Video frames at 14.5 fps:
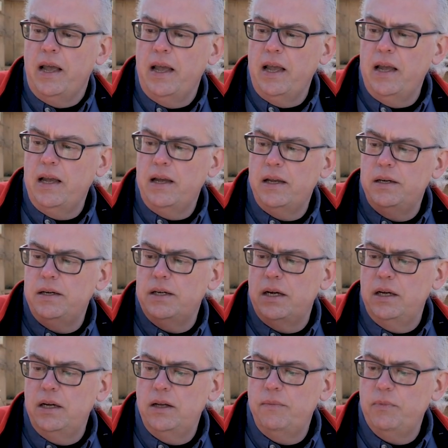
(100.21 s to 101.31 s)
And
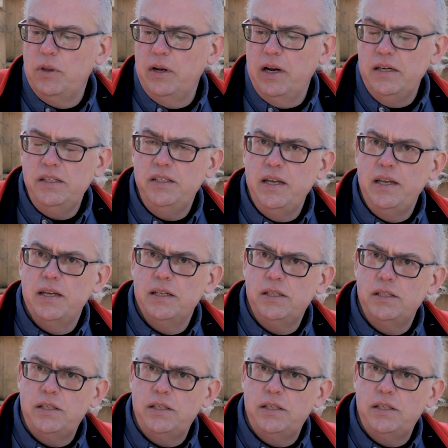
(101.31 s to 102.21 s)
um, the nice thing is,